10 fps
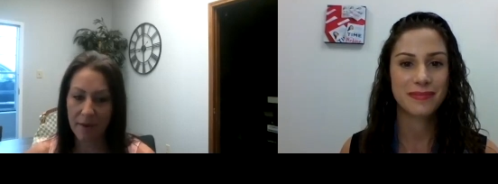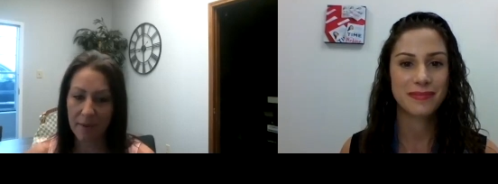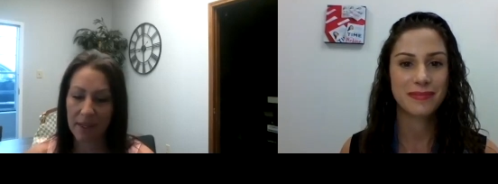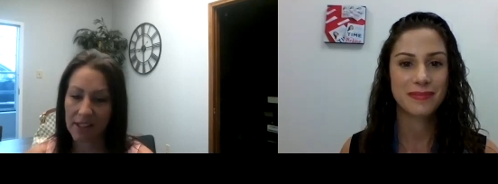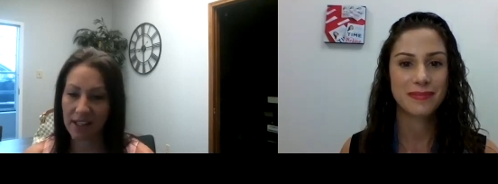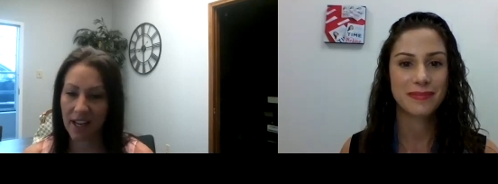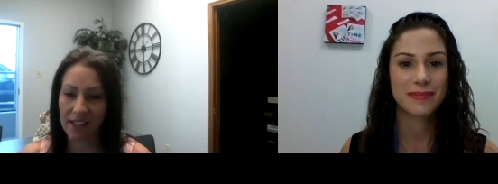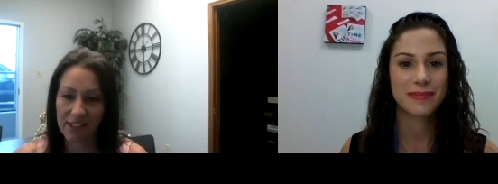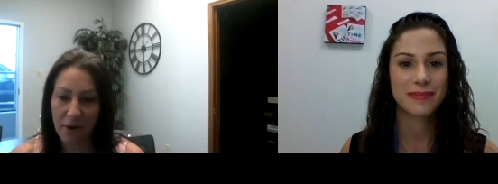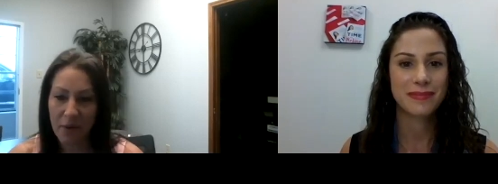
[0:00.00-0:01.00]
Speaker 1: because it
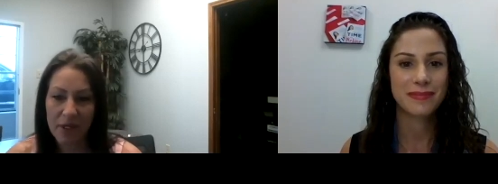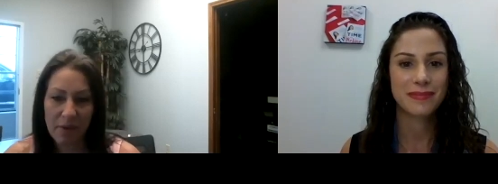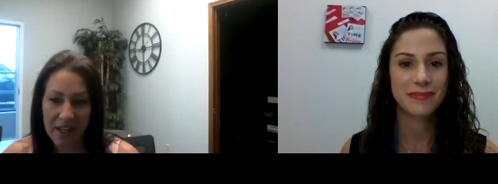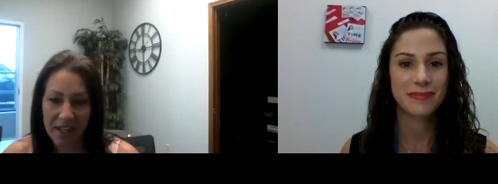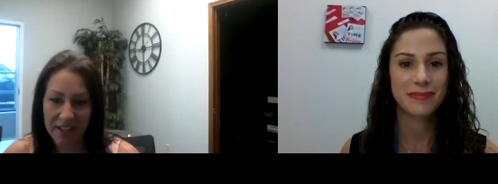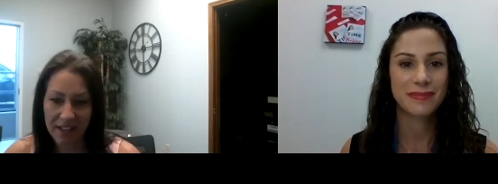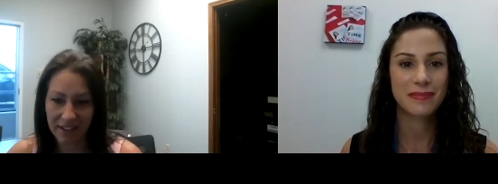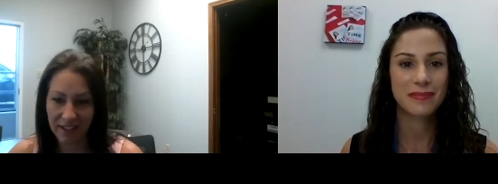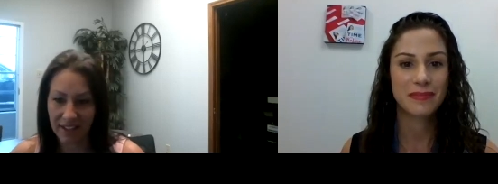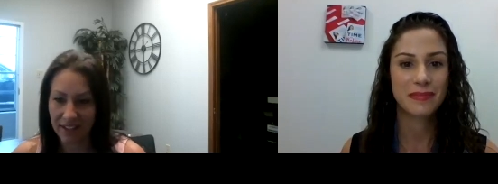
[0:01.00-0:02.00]
hasn't always been
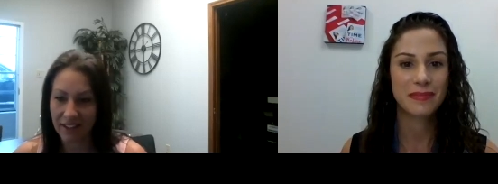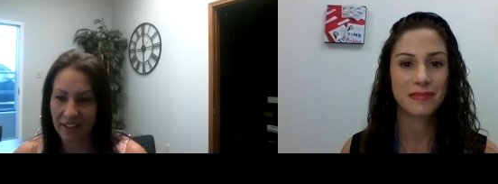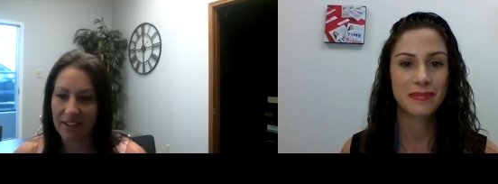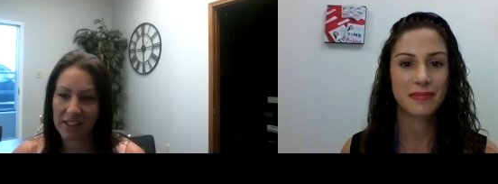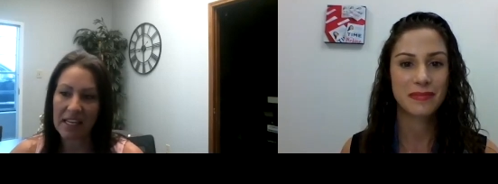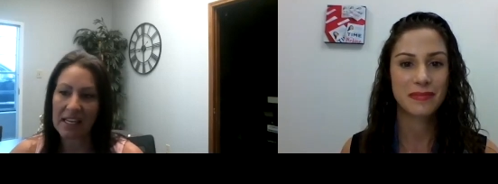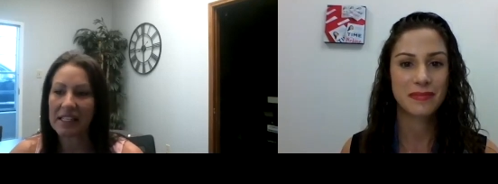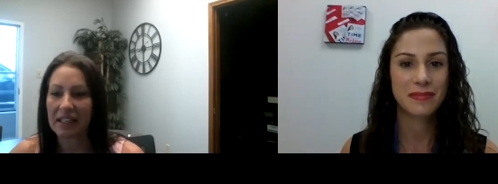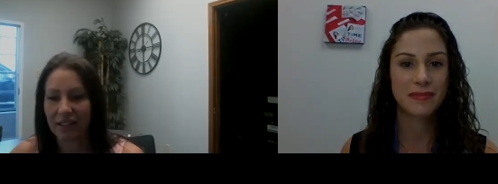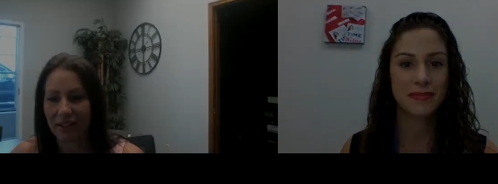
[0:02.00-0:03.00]
this
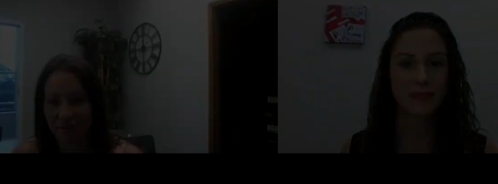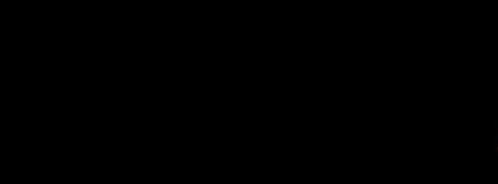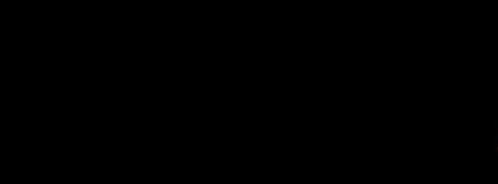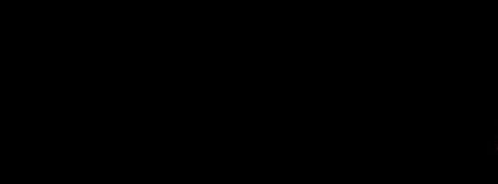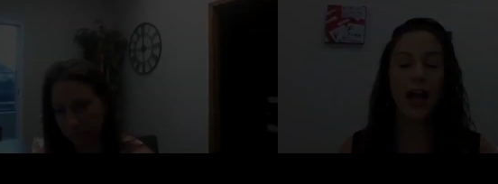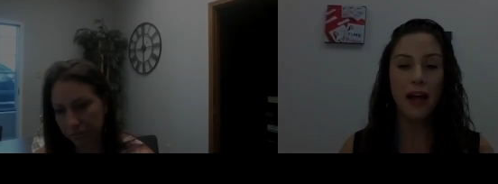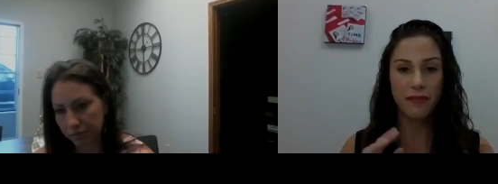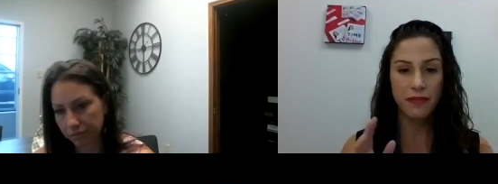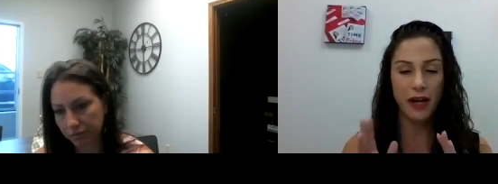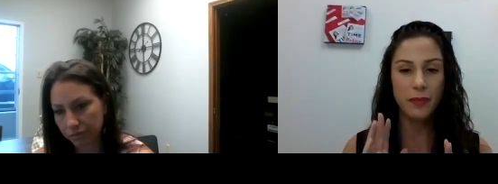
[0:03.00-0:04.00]
easy.
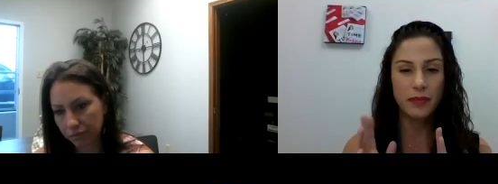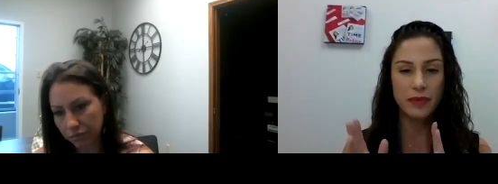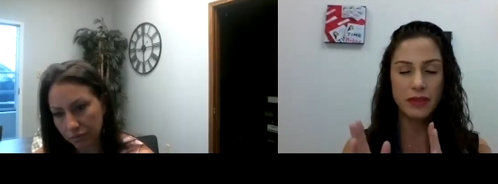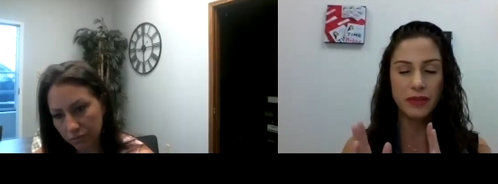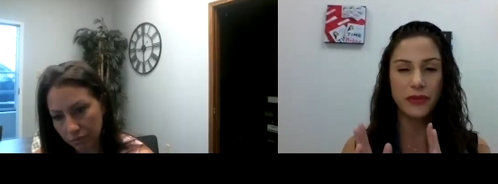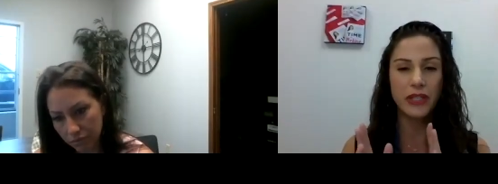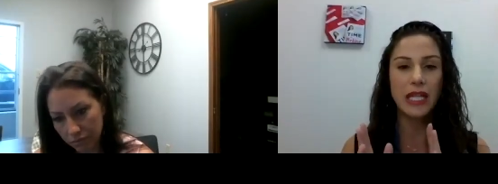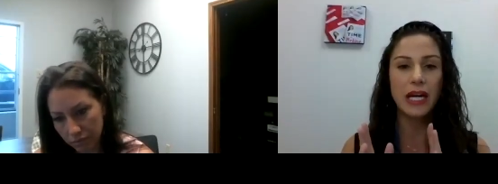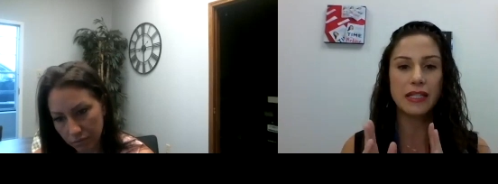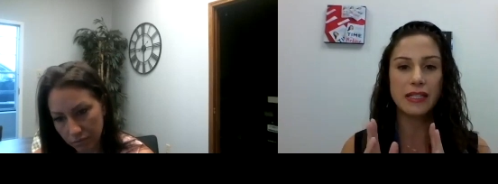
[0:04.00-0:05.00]
Speaker 2: I've come to
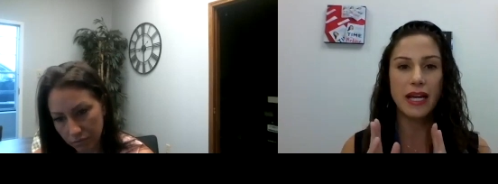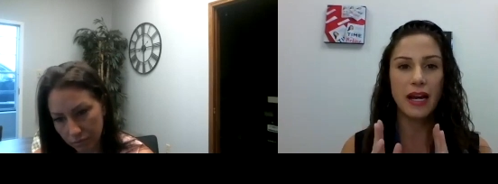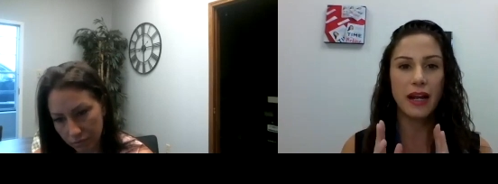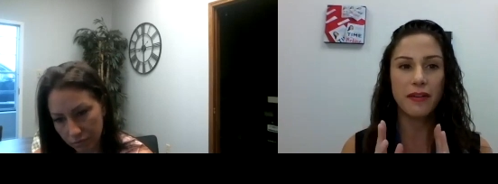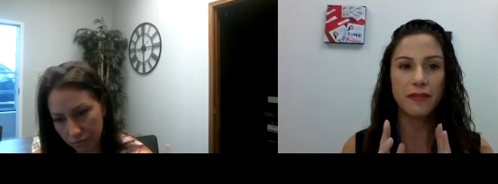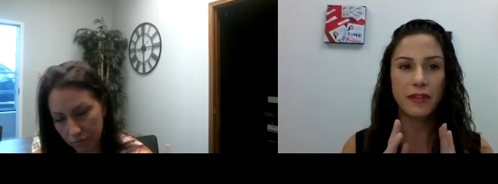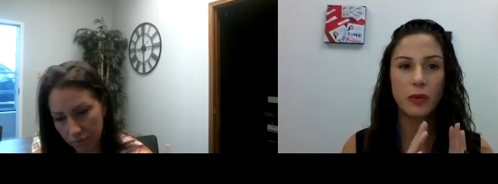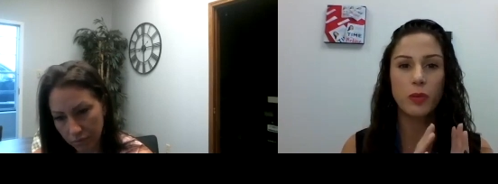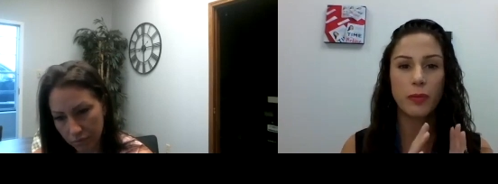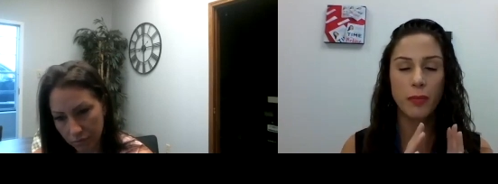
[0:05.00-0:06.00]
realize that I feel
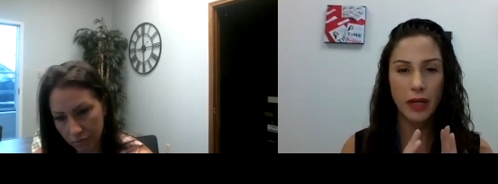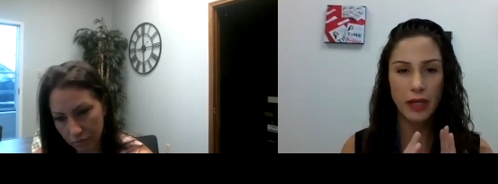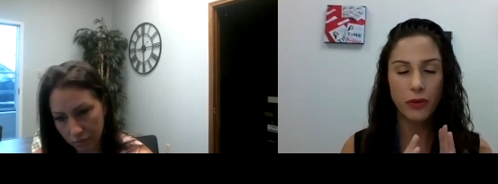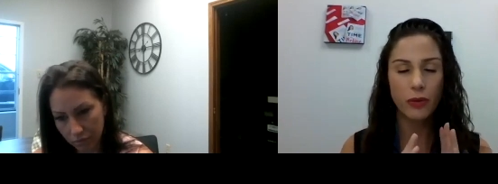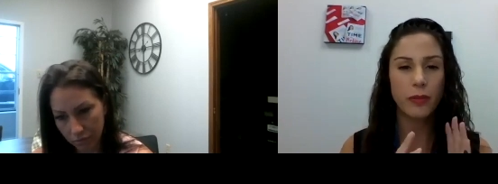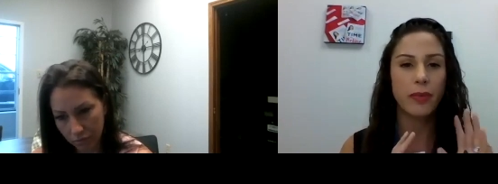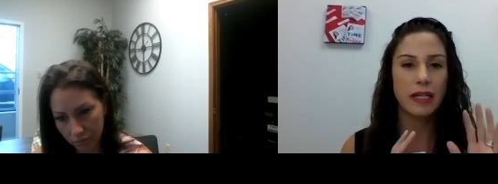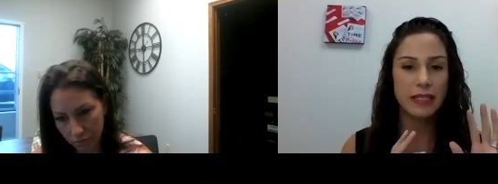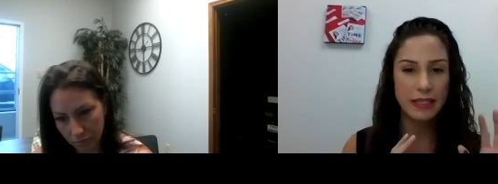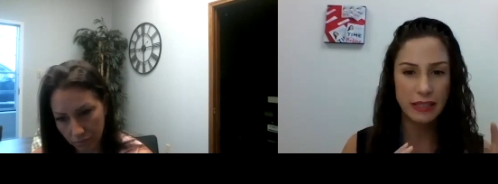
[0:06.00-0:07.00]
like with money, you can
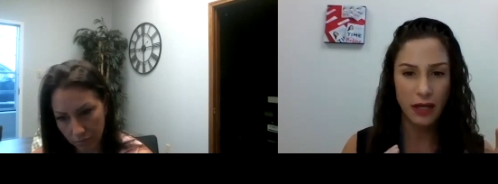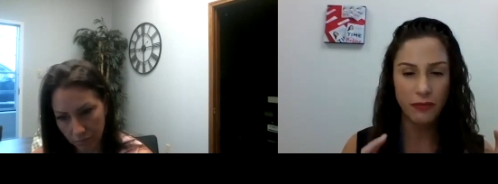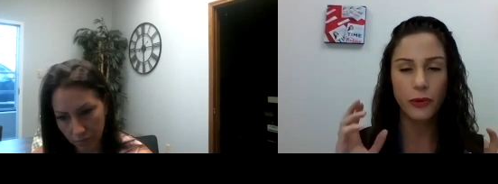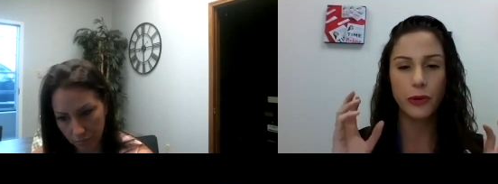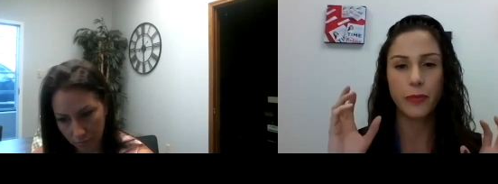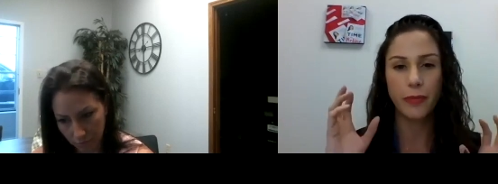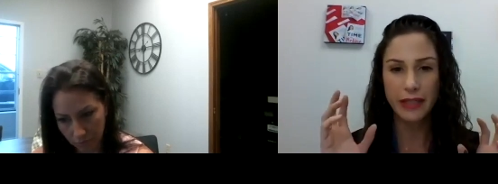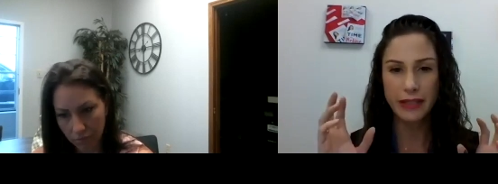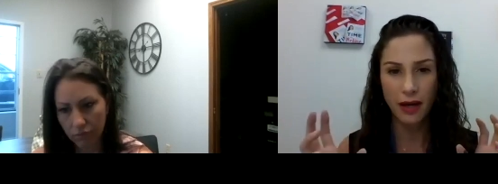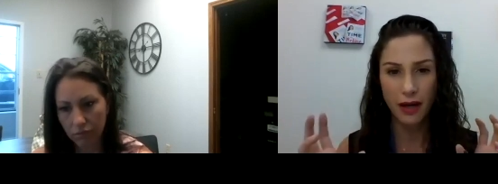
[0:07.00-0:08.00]
buy stuff or you can
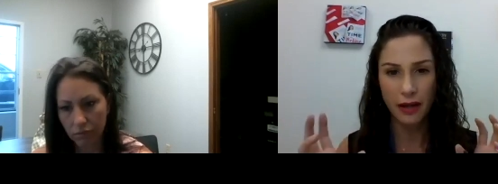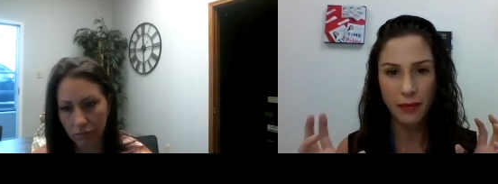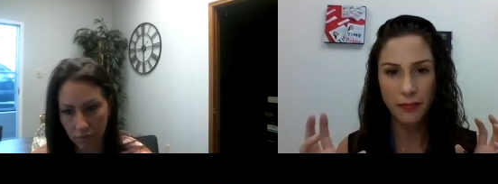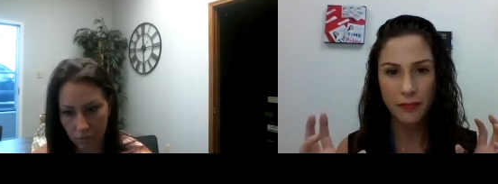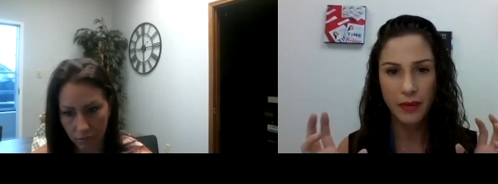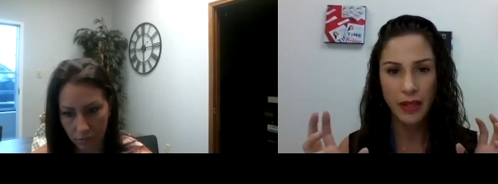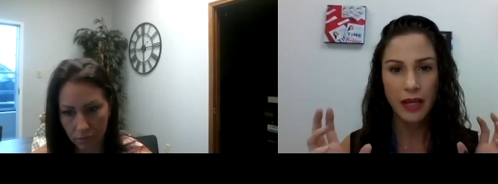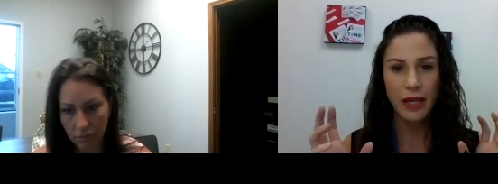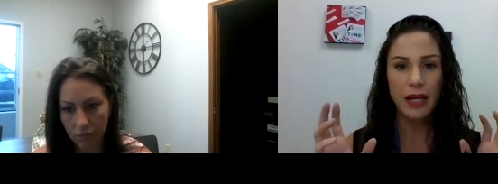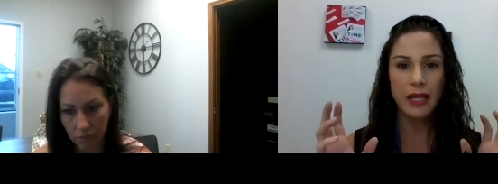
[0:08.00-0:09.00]
buy time.
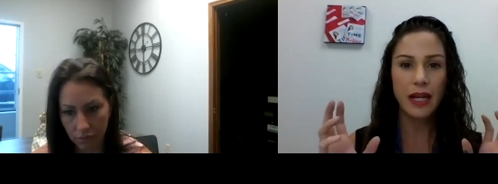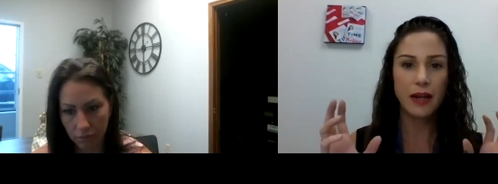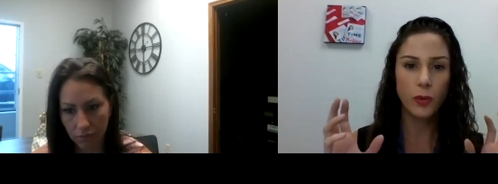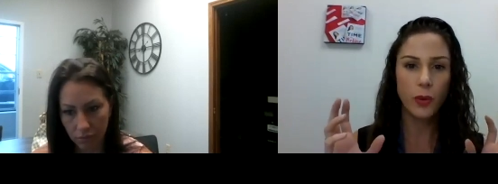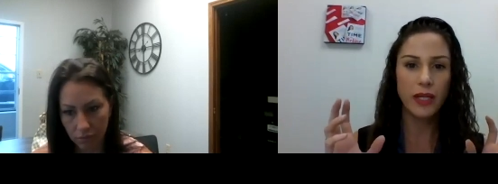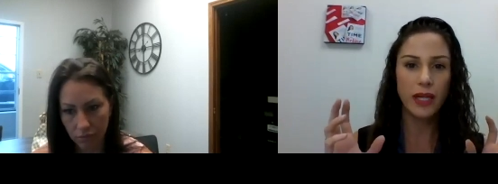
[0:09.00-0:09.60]
And mm-hmm. everyone